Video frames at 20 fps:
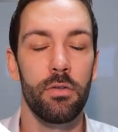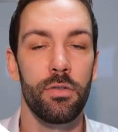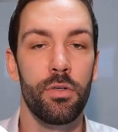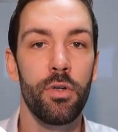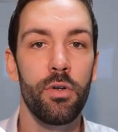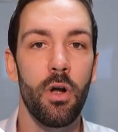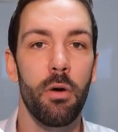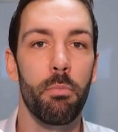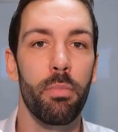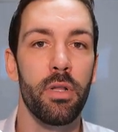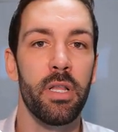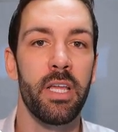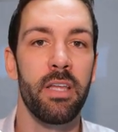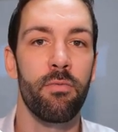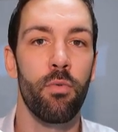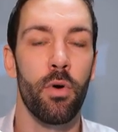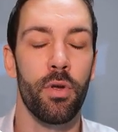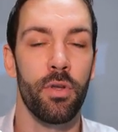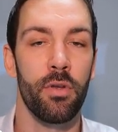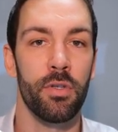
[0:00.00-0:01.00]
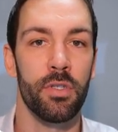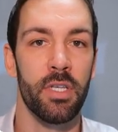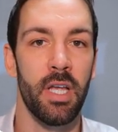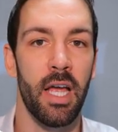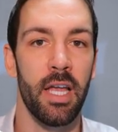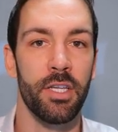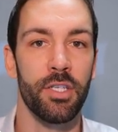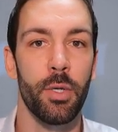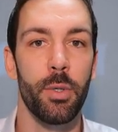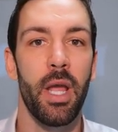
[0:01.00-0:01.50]
do not believe what you
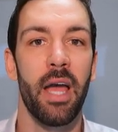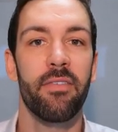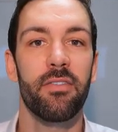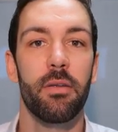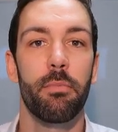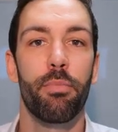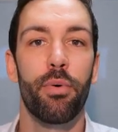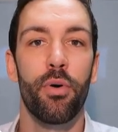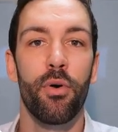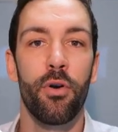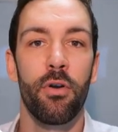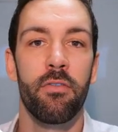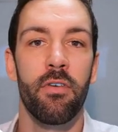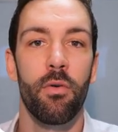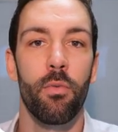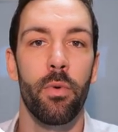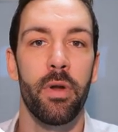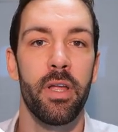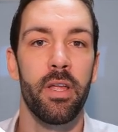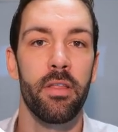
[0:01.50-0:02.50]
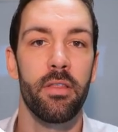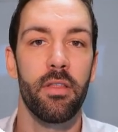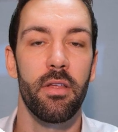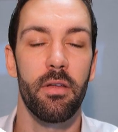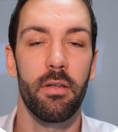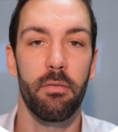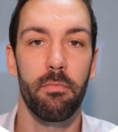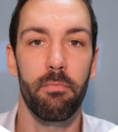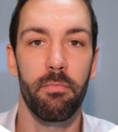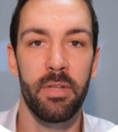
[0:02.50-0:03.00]
say. So you have to prove it with
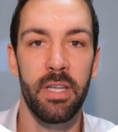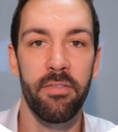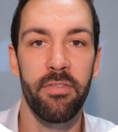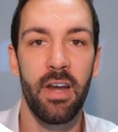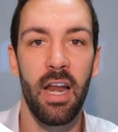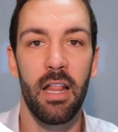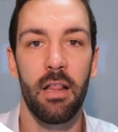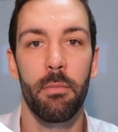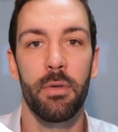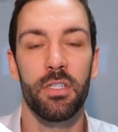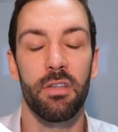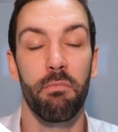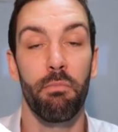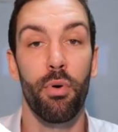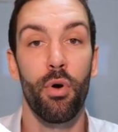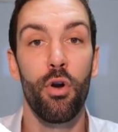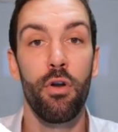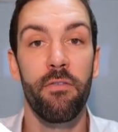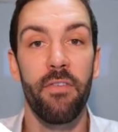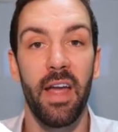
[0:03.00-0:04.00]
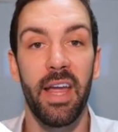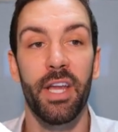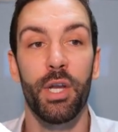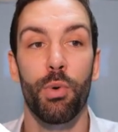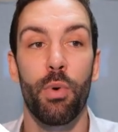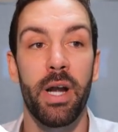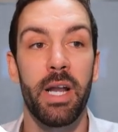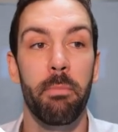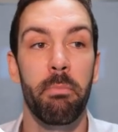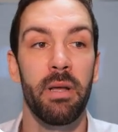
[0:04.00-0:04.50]
different elements of proof and
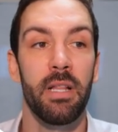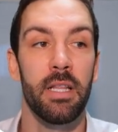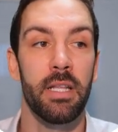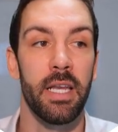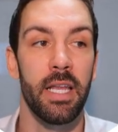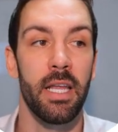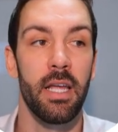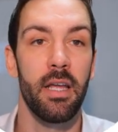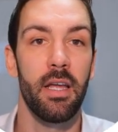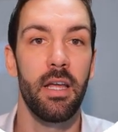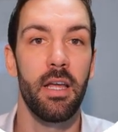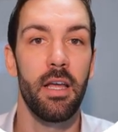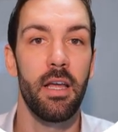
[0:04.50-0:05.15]
credibility.